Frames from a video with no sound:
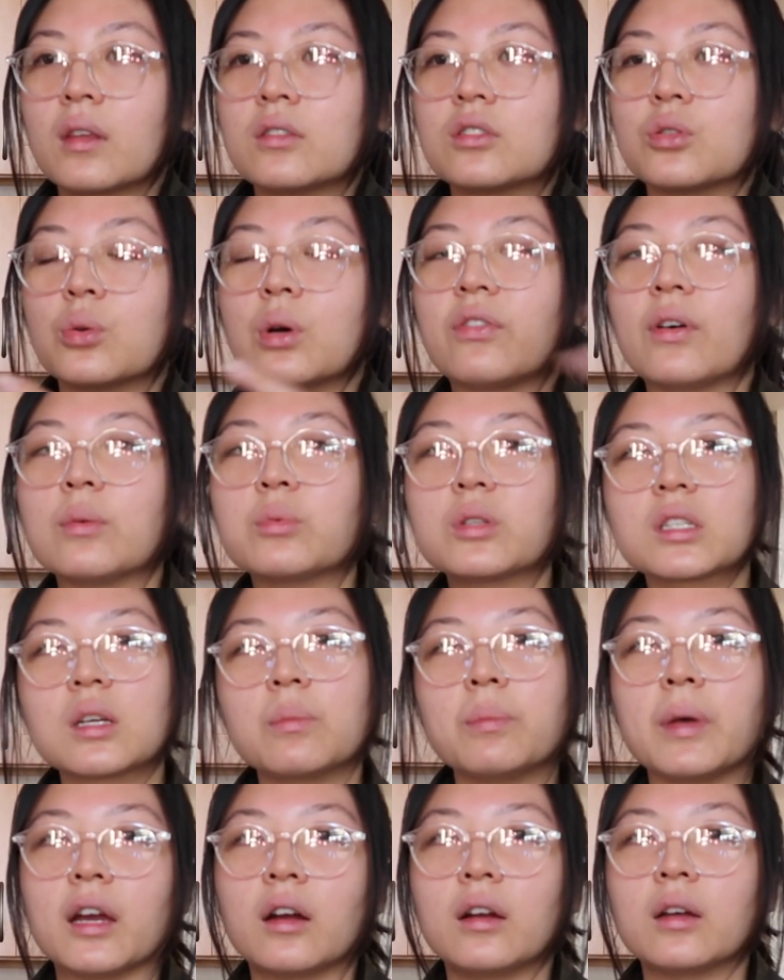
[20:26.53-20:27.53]
So if I'm just
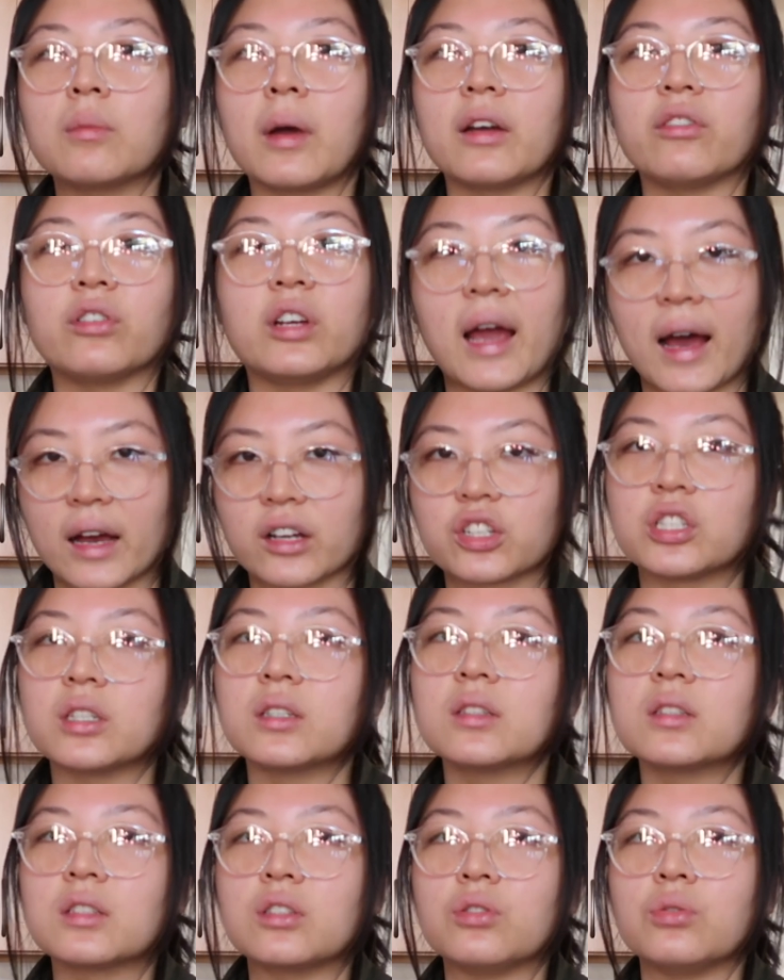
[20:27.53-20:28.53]
comparing my
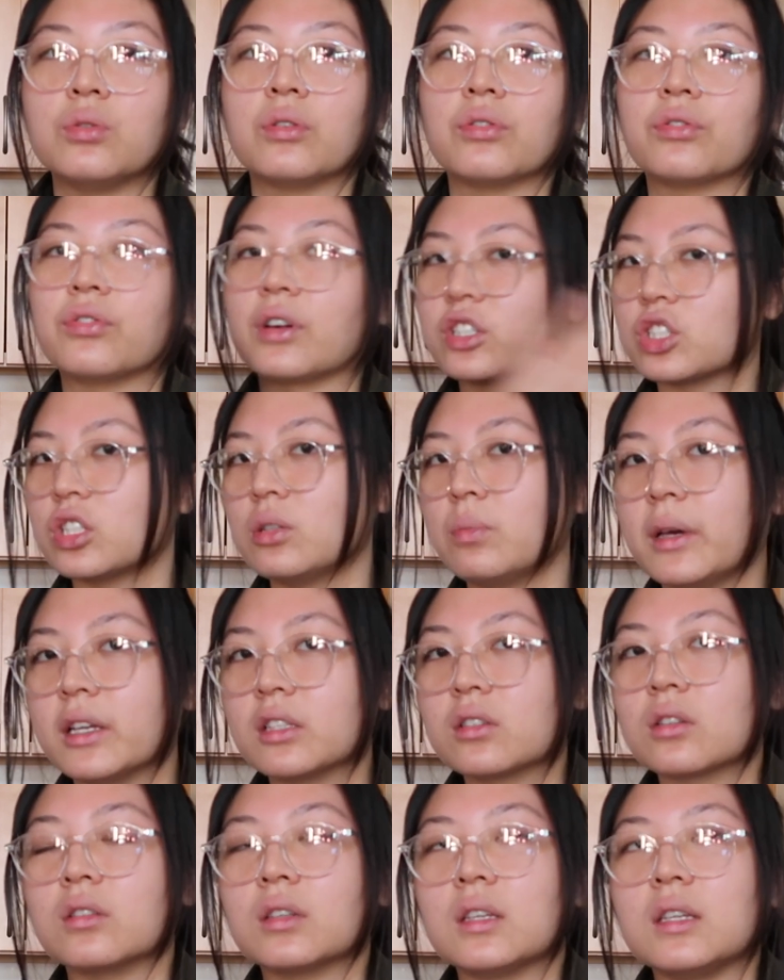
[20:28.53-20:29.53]
reactions to the freshly
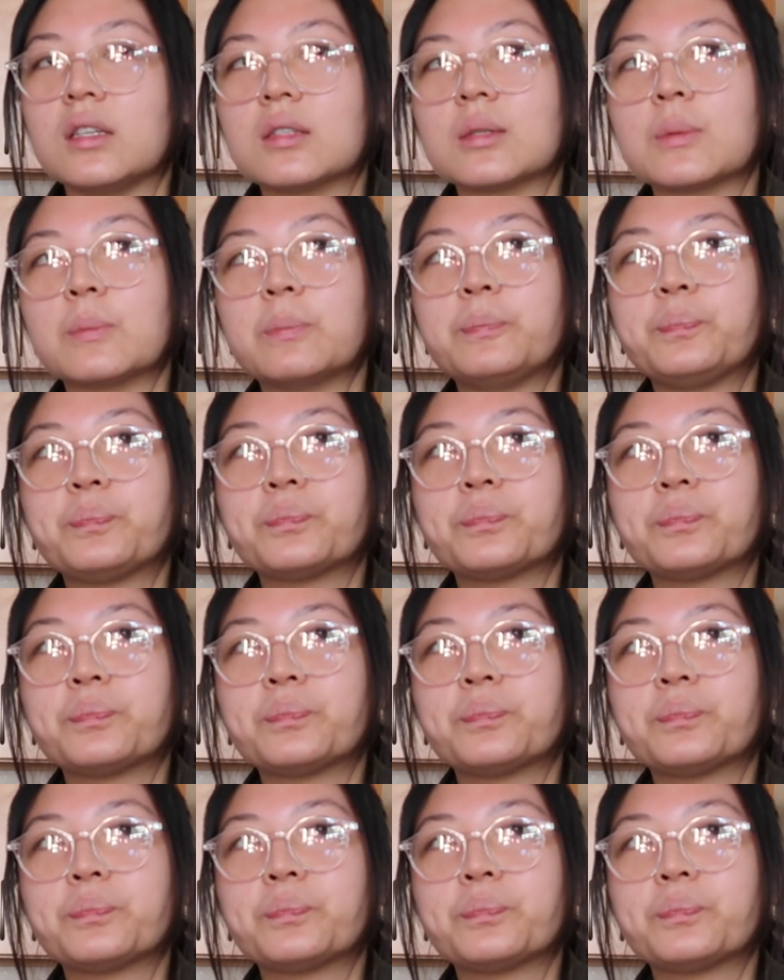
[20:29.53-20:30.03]
baked cookies